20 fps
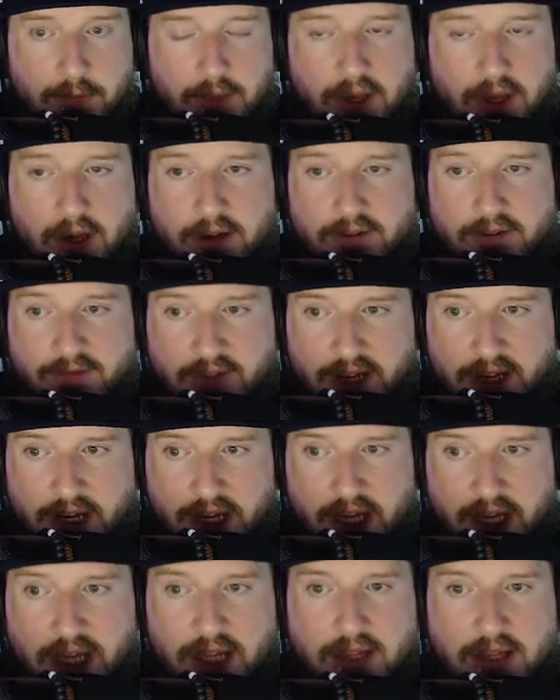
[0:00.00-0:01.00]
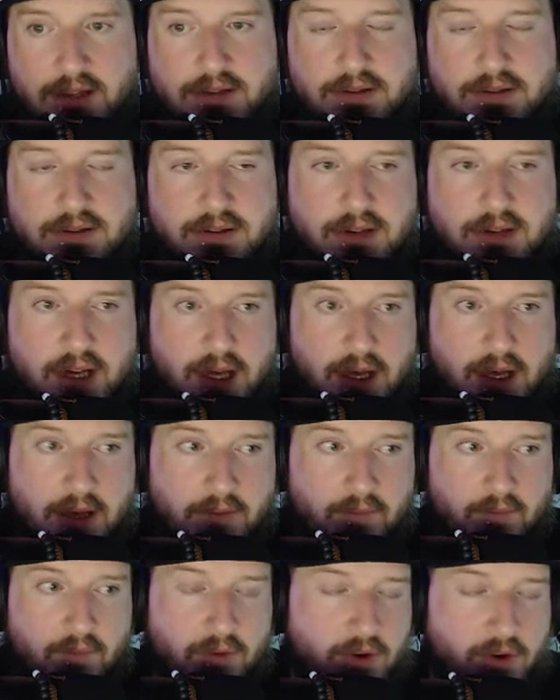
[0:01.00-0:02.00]
unfinity, um,
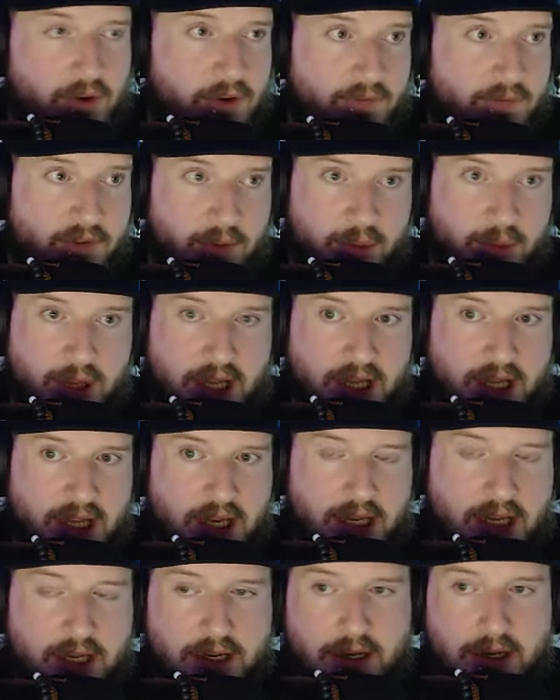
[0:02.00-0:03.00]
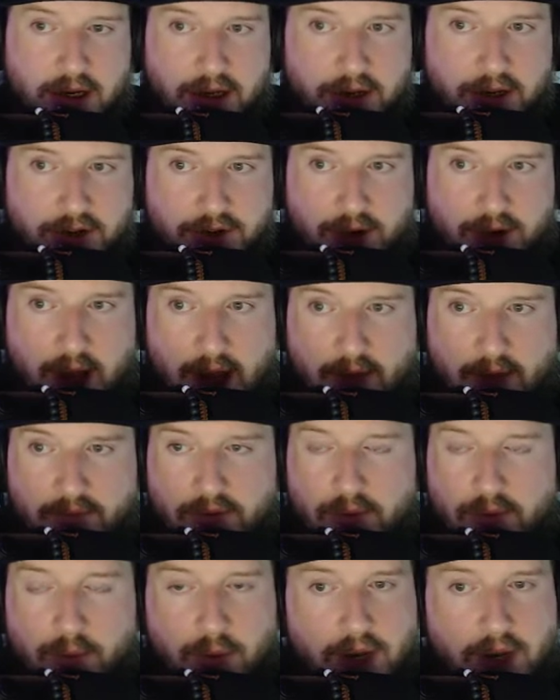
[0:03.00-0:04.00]
or if you play like an
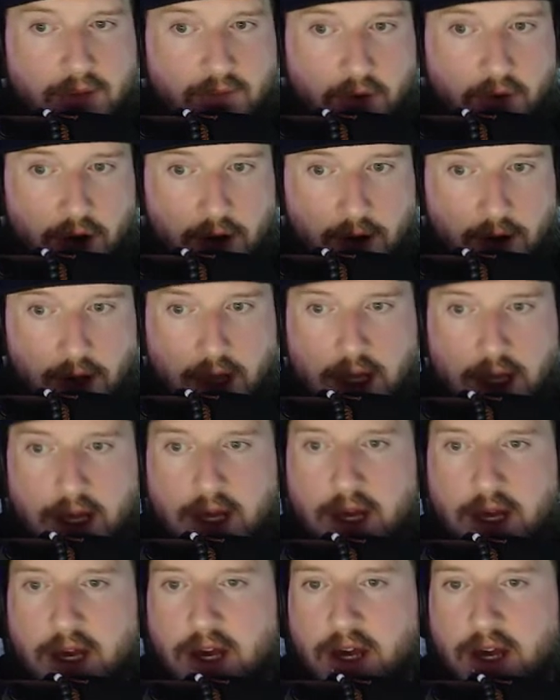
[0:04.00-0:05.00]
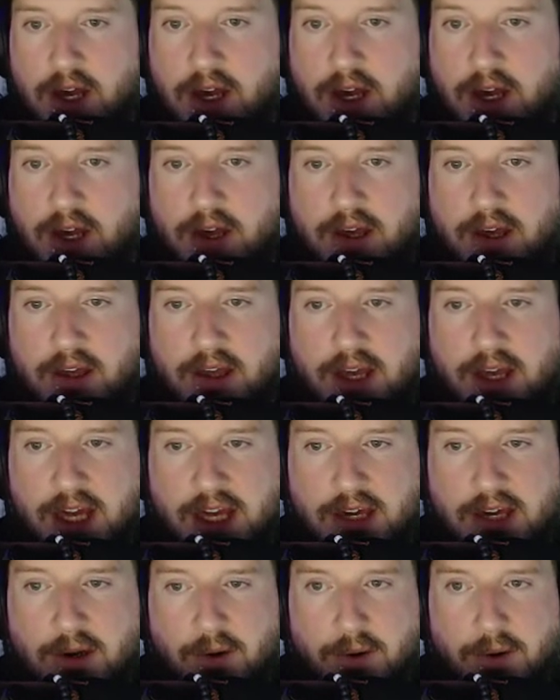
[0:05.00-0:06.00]
undraft, whatever.
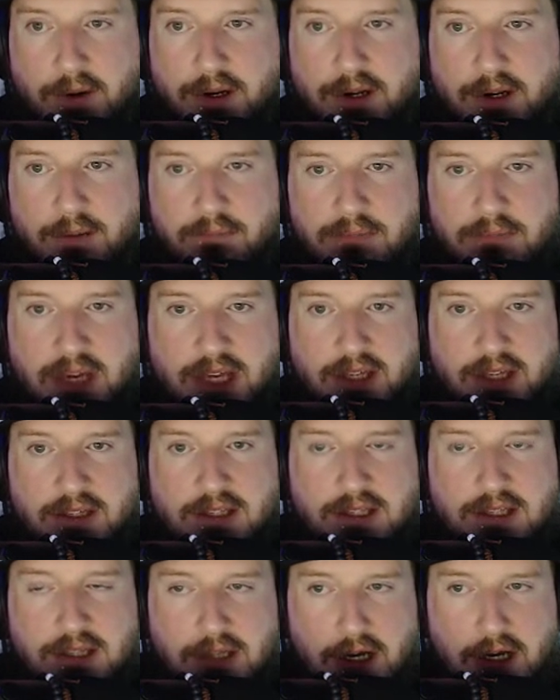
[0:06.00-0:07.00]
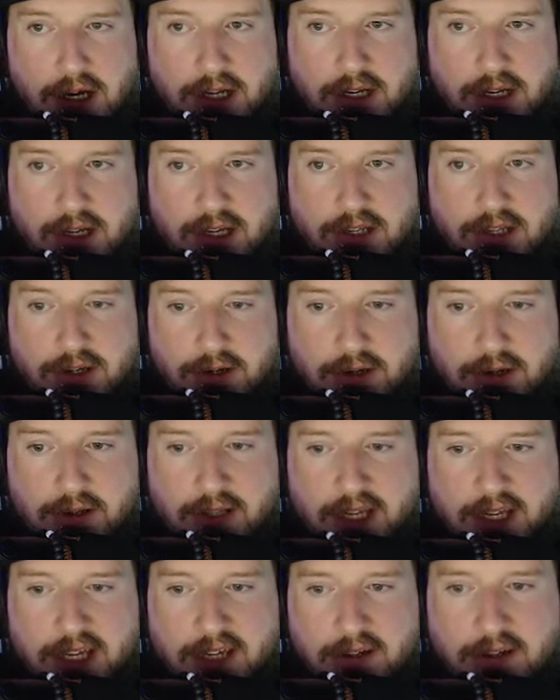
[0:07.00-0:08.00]
Acorn means not eternal
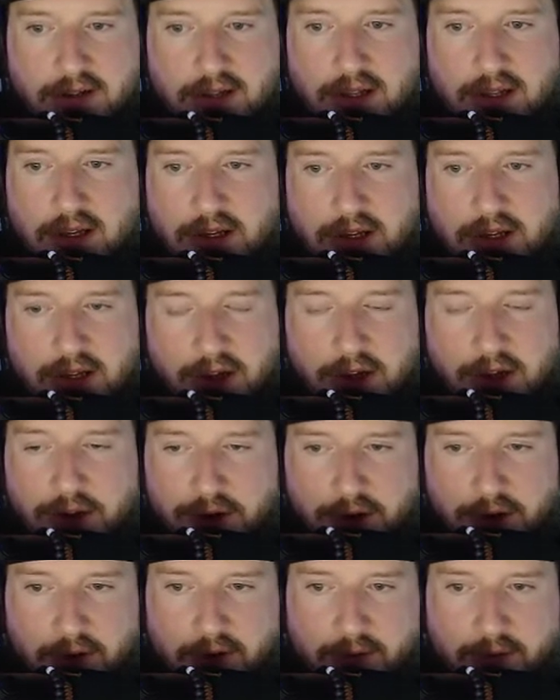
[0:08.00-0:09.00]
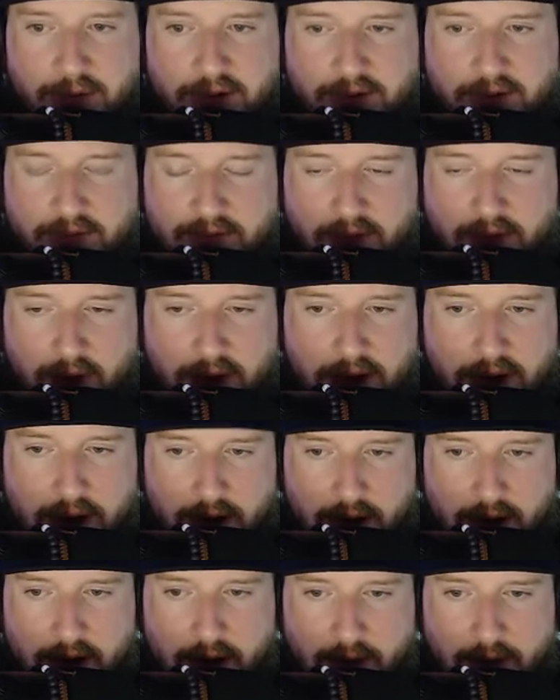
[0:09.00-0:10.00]
legal. Normal
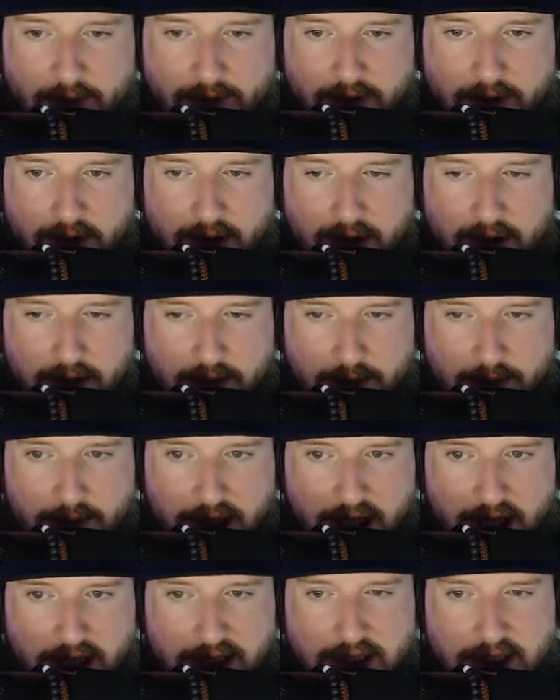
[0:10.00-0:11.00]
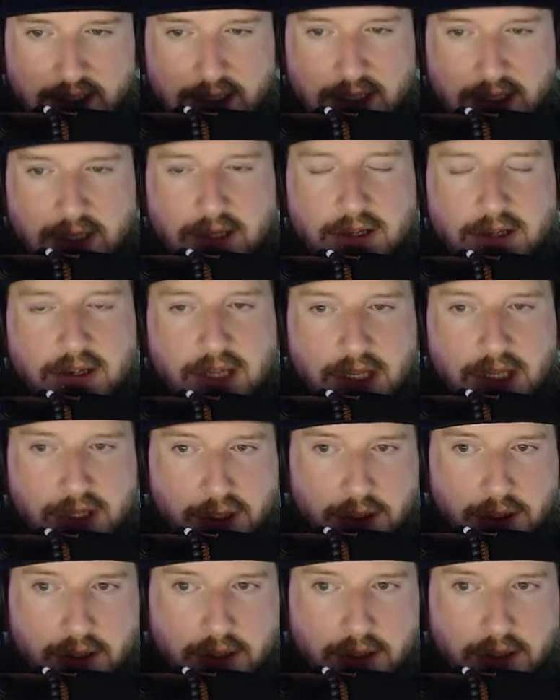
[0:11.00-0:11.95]
foil oval means eternal